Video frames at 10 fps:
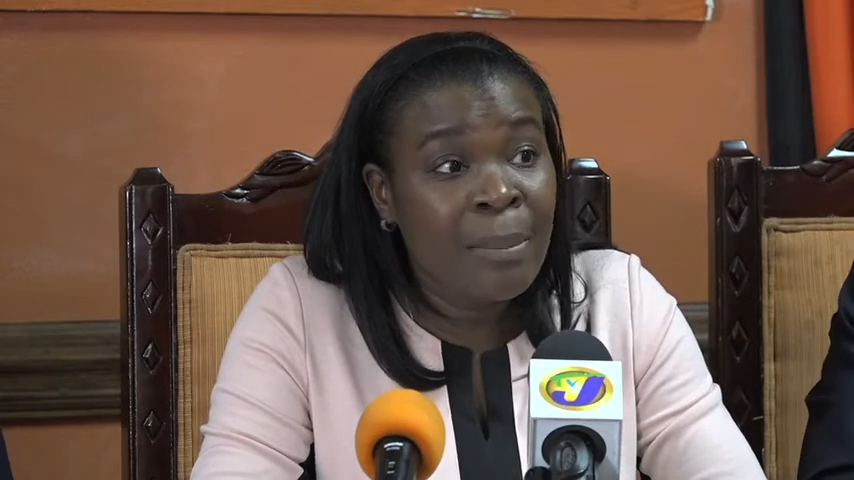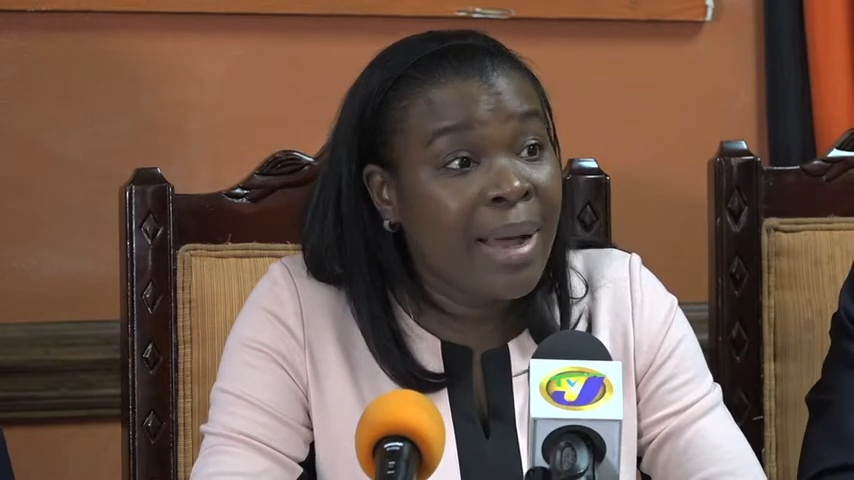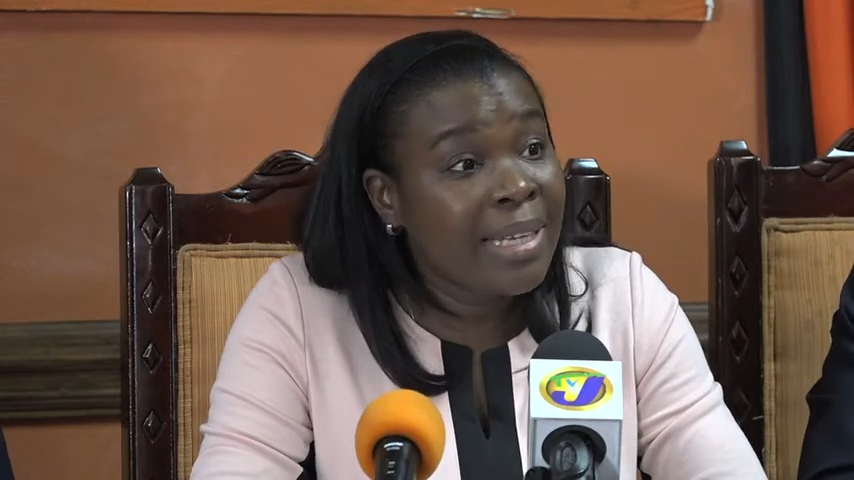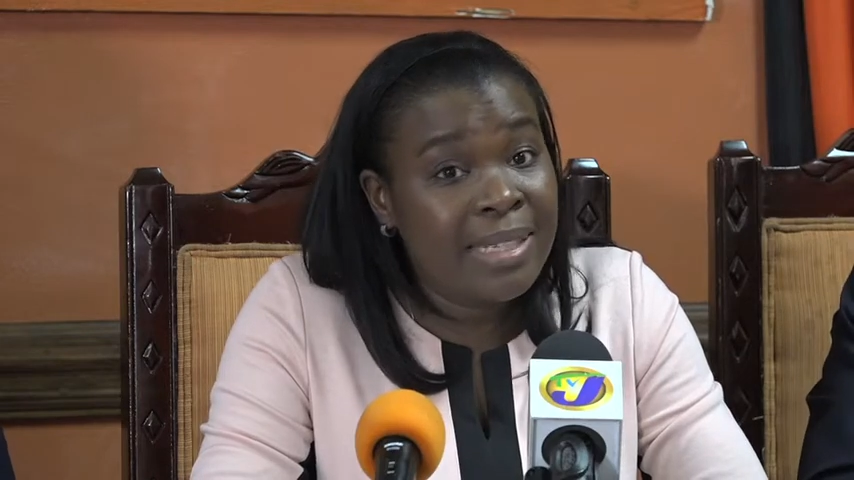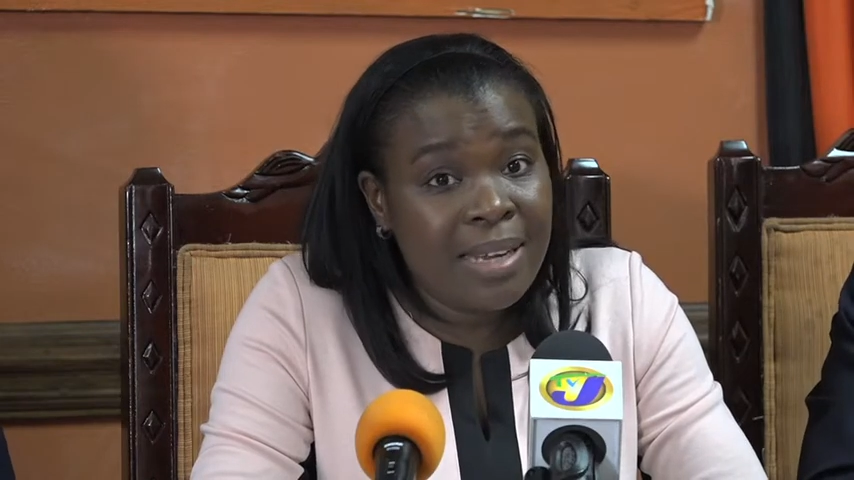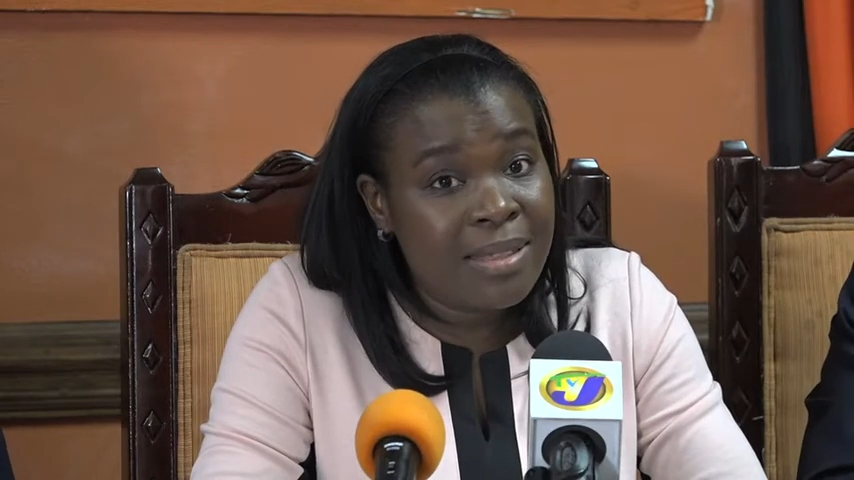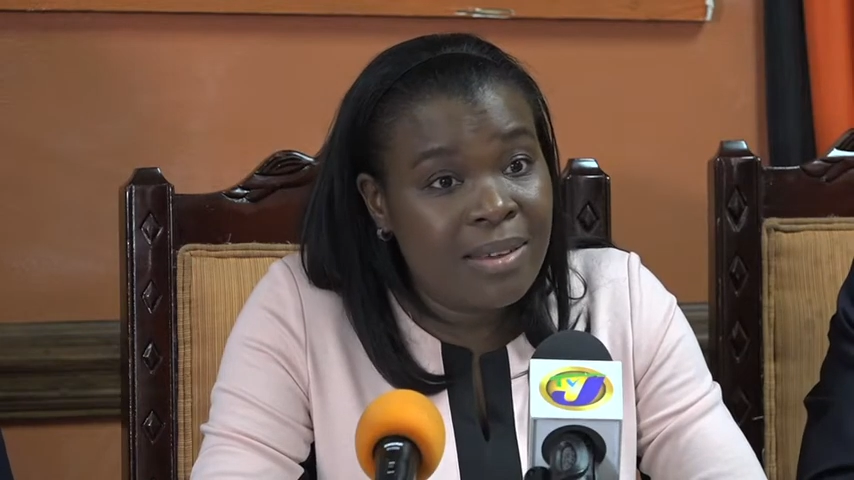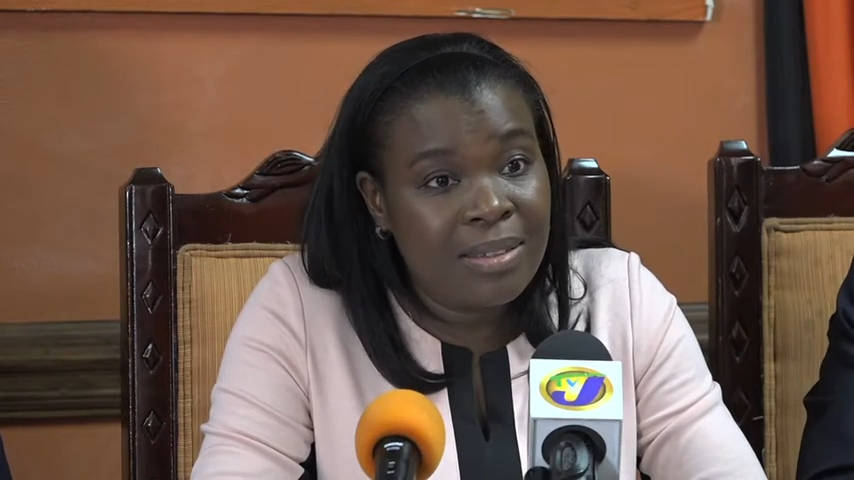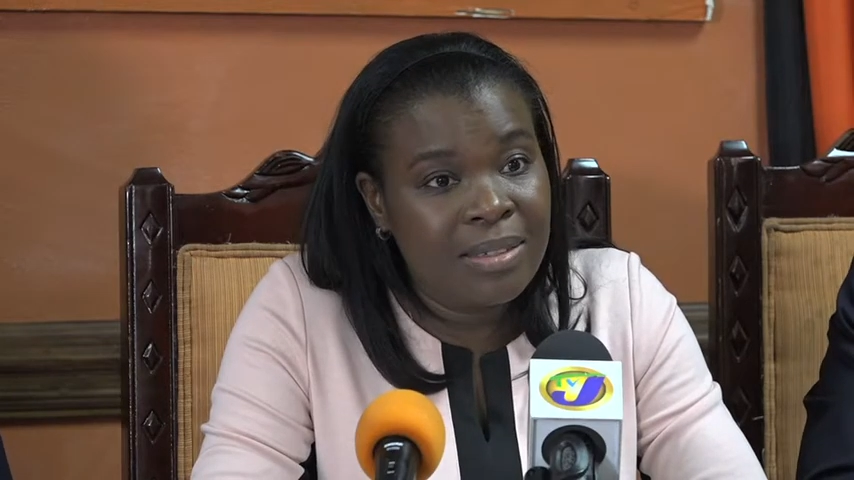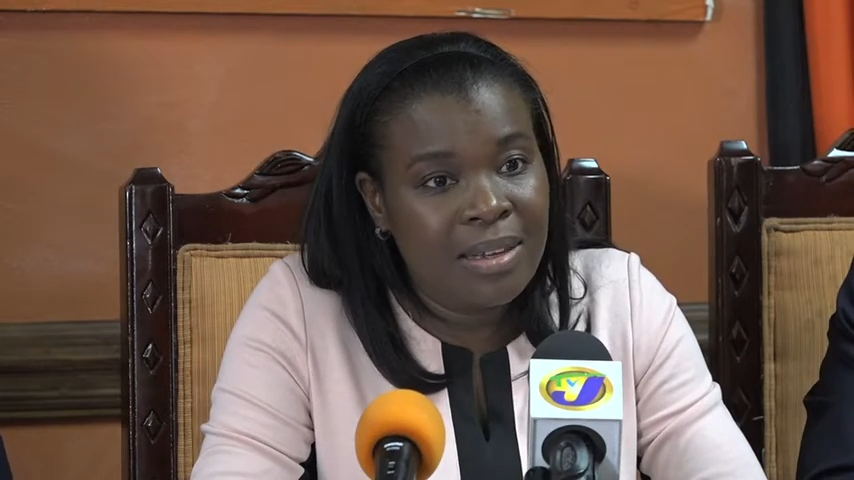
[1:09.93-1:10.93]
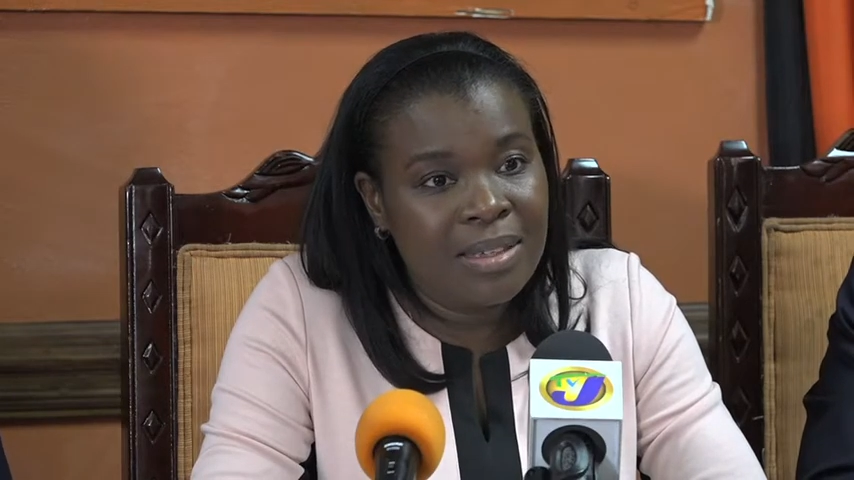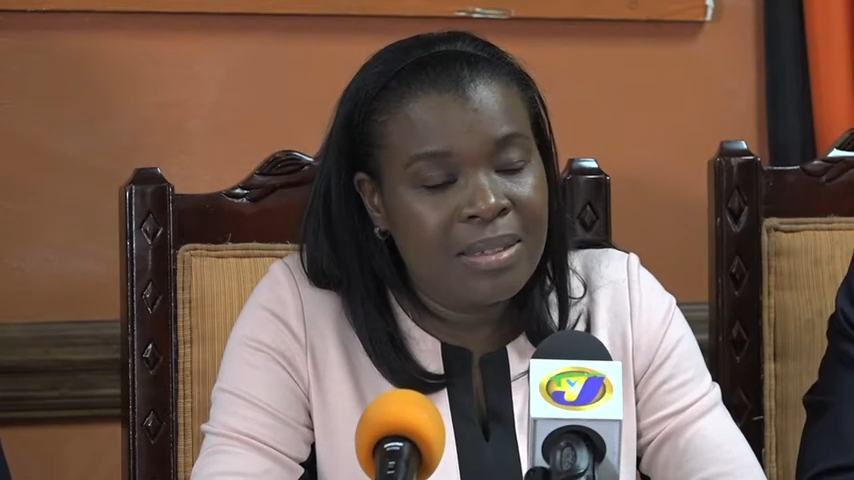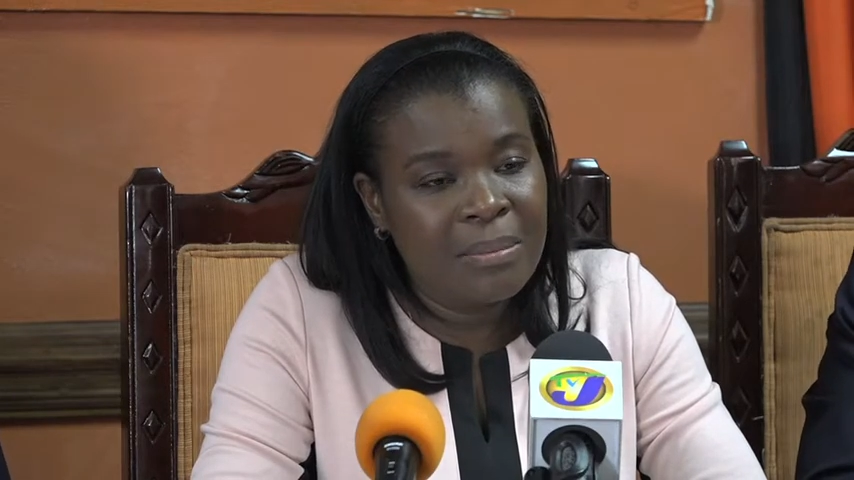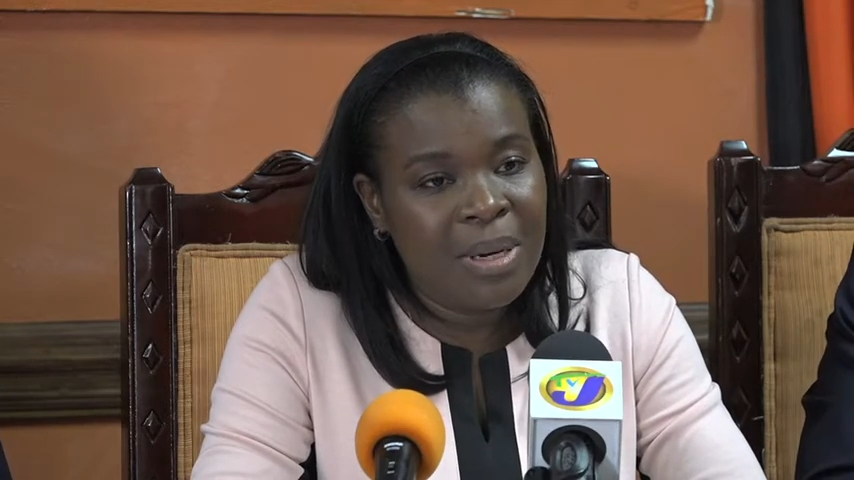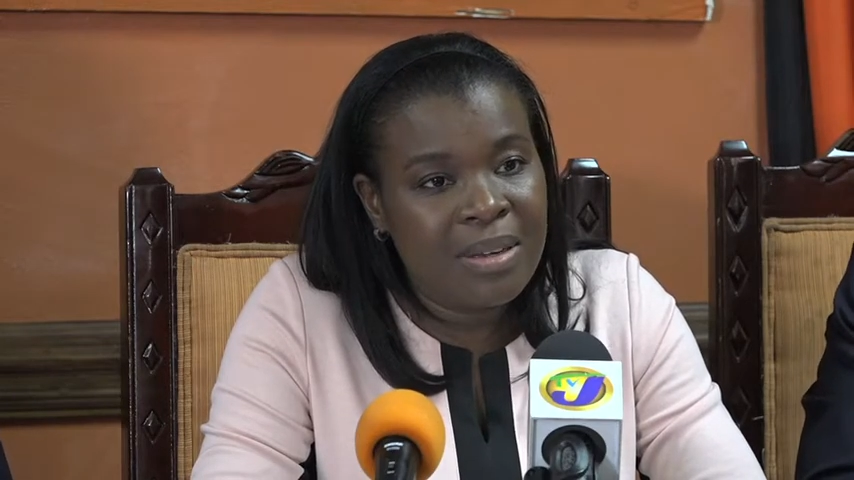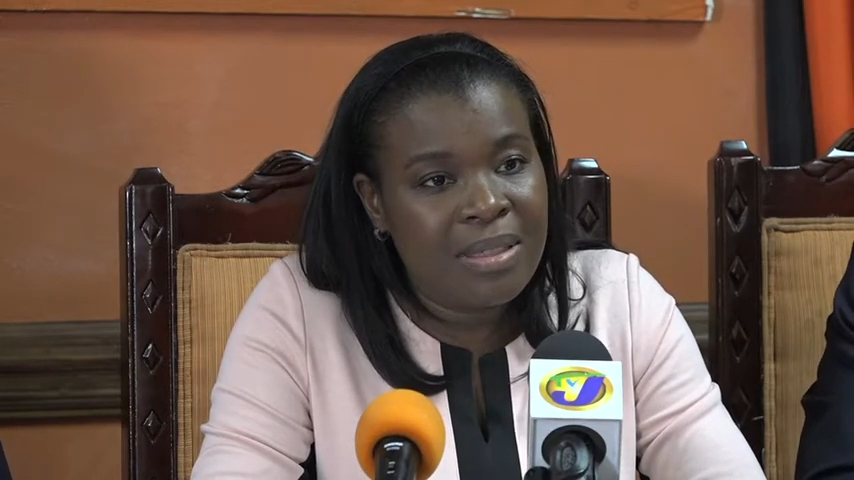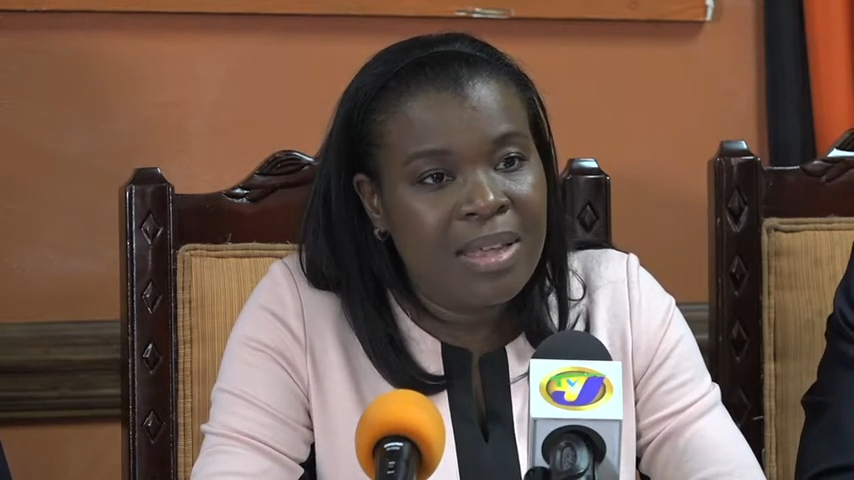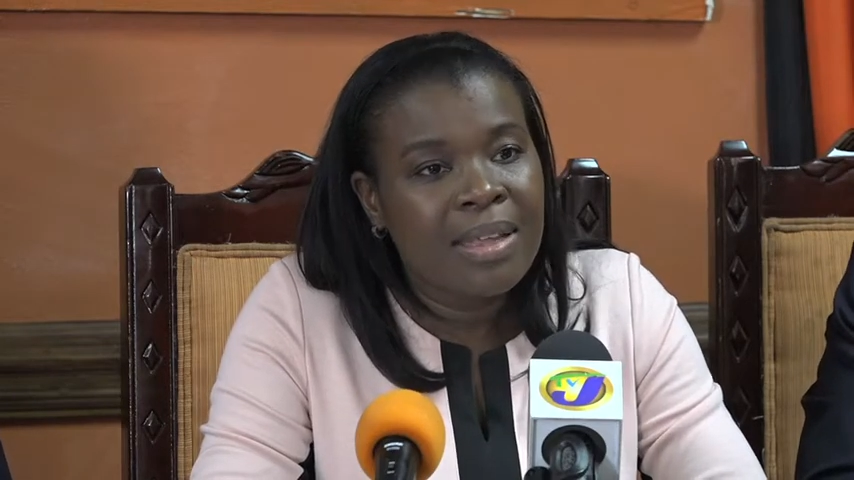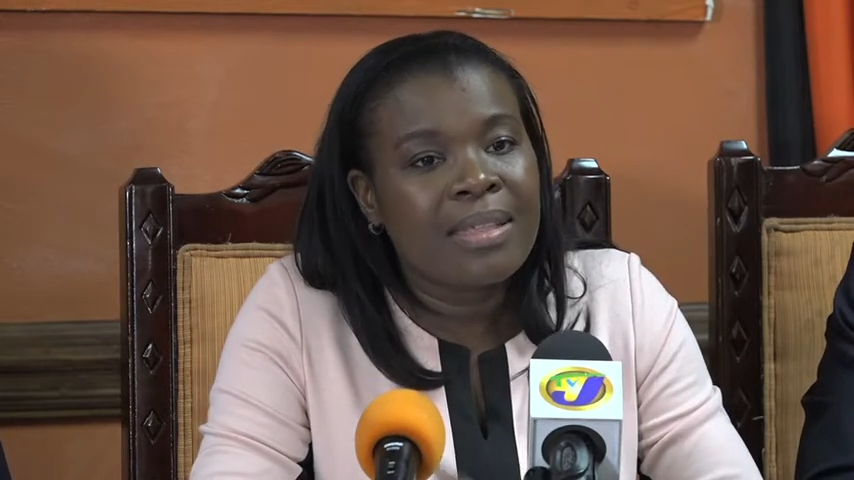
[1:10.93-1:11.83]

by $10,000 a month.